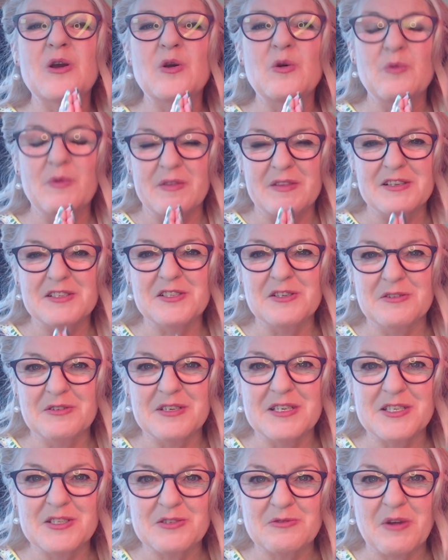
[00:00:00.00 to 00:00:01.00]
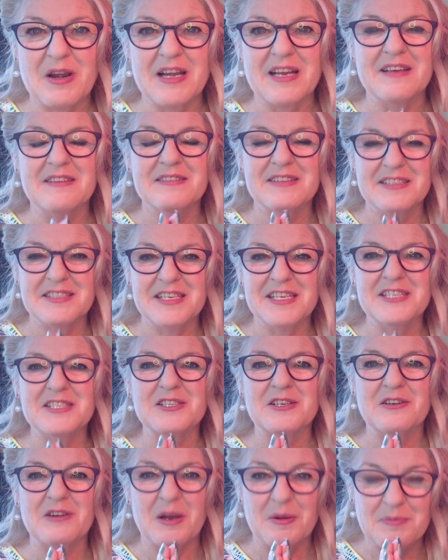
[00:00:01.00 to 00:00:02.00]
when the student is ready, the
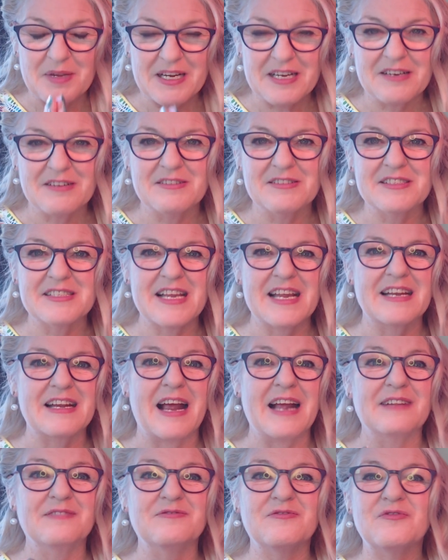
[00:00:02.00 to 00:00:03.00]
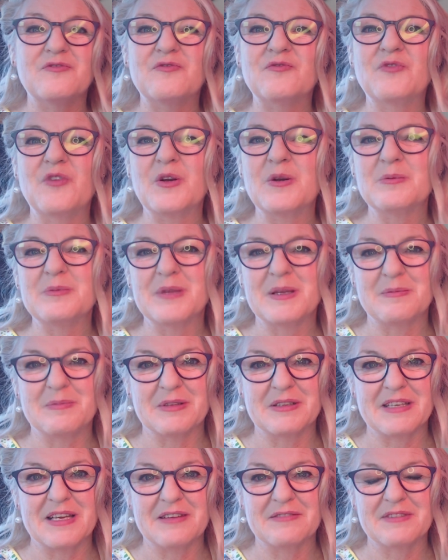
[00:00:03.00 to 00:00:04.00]
teacher appears. And I firmly
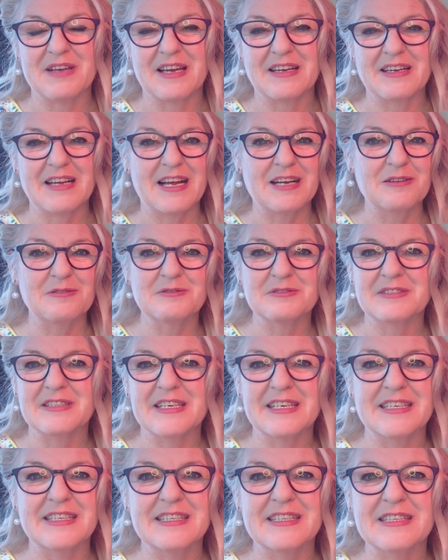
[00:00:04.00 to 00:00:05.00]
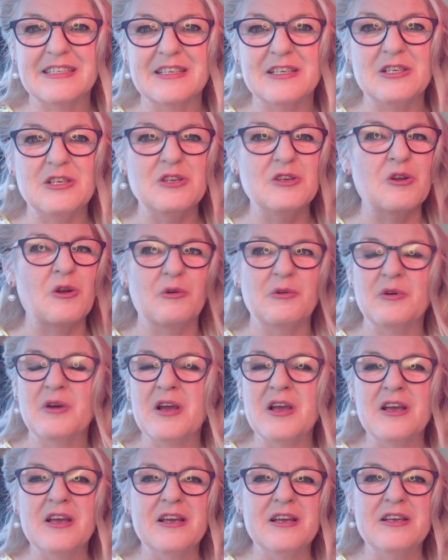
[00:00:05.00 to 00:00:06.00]
believe that. I don't think, you
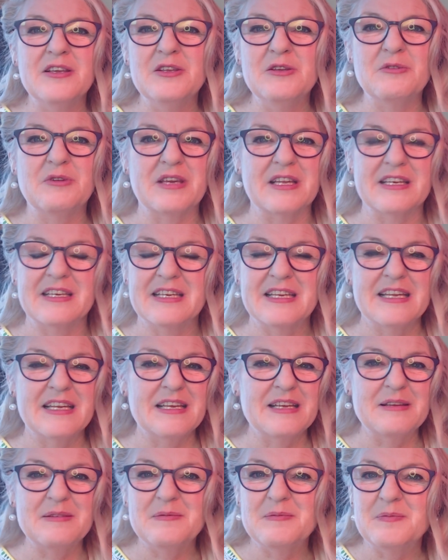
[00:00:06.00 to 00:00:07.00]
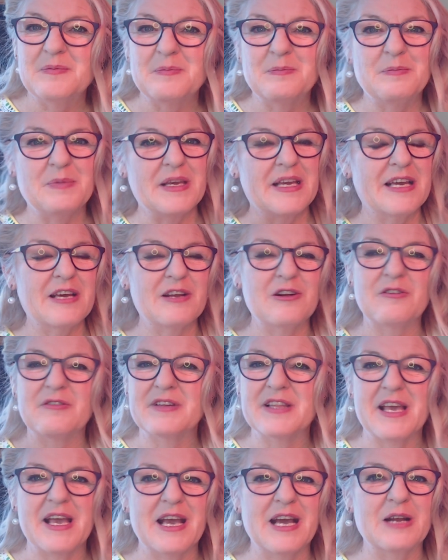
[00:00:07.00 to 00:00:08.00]
can be hit over
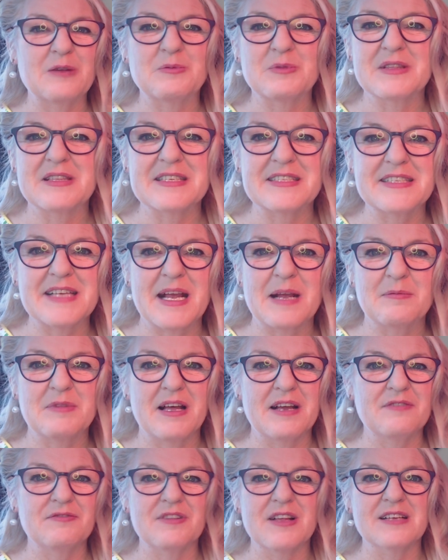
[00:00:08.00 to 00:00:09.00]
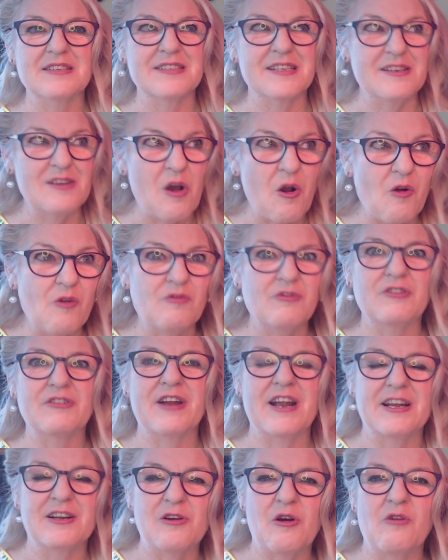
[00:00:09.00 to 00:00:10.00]
the head with the same life lesson over
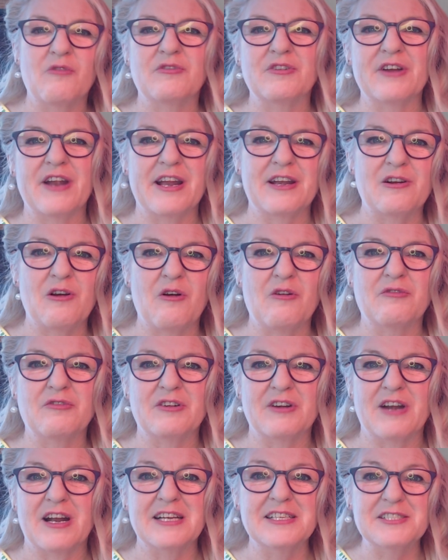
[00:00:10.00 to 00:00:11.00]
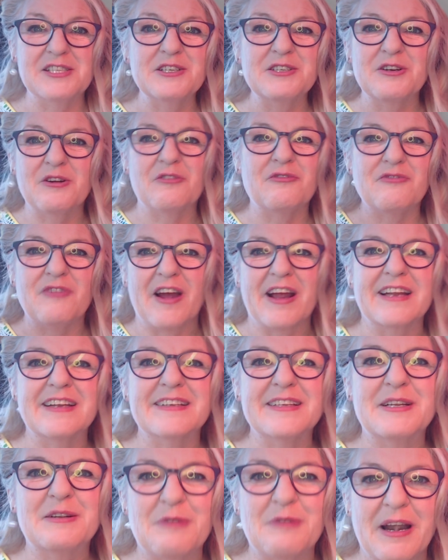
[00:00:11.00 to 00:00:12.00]
and over and over until you're
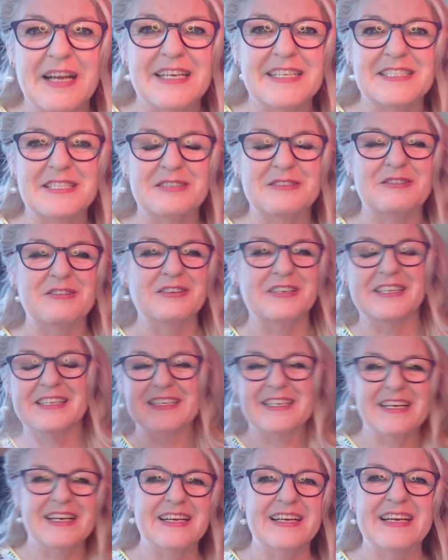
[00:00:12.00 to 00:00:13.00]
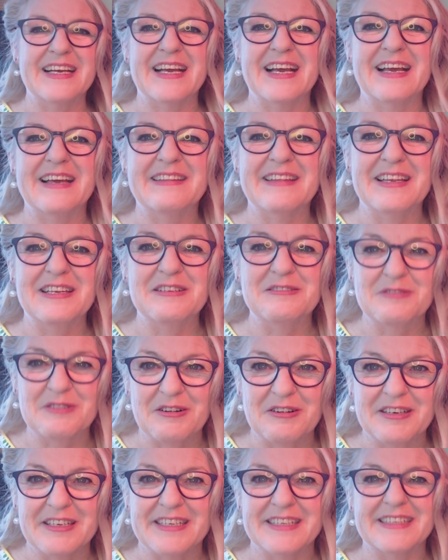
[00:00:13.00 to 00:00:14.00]
finally ready to learn it. And then you
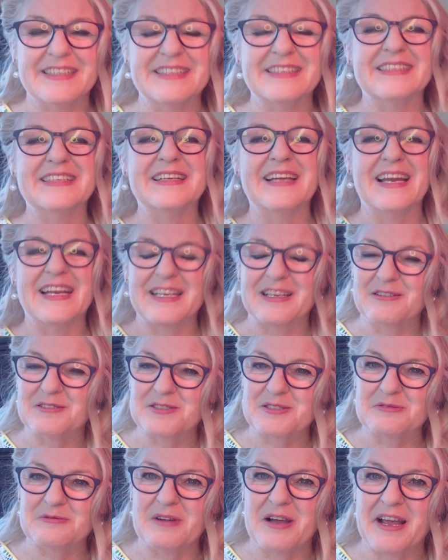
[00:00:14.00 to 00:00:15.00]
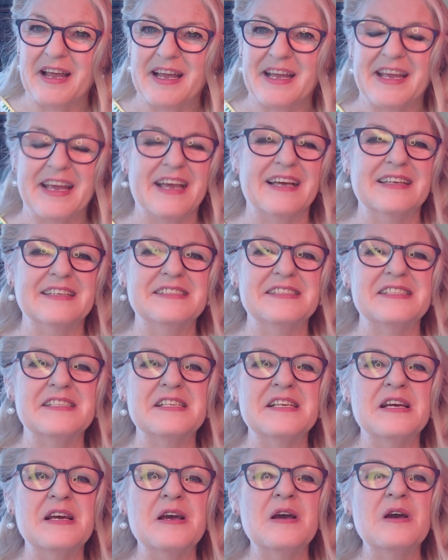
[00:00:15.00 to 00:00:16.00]
learn it and it goes away. And
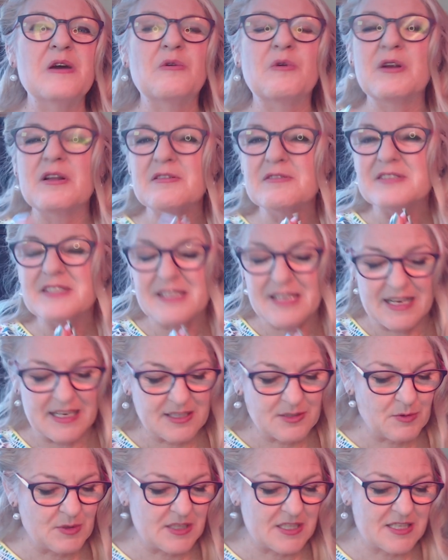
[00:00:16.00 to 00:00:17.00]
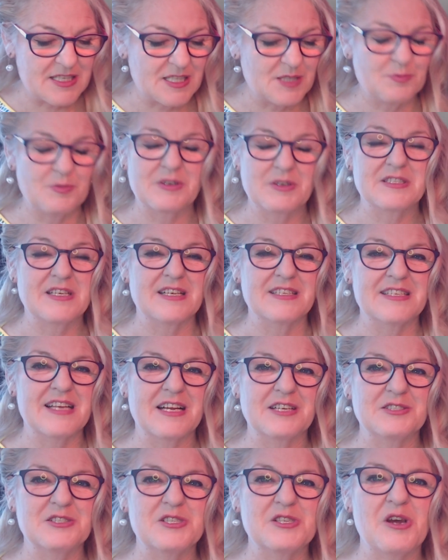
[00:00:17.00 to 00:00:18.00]
one of those things, which this book doesn't
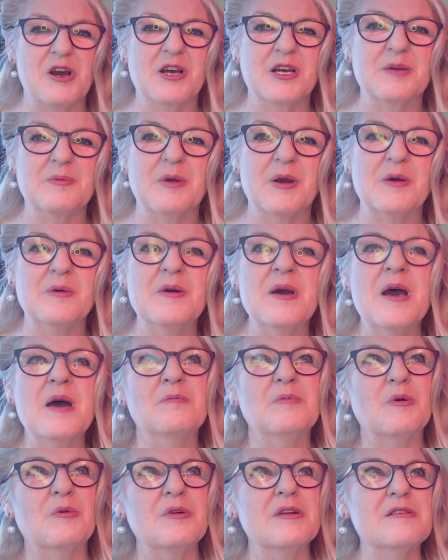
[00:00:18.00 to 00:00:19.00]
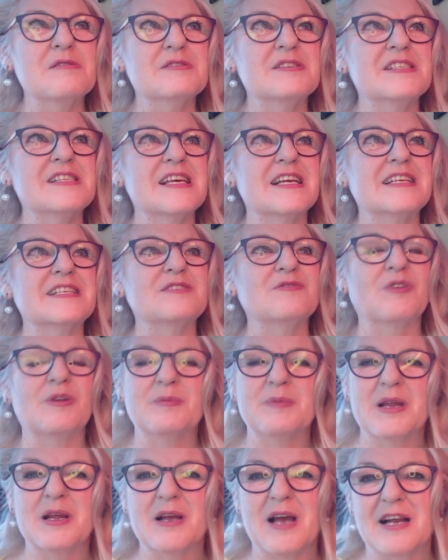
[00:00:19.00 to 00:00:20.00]
actually talk about, but one of those things for me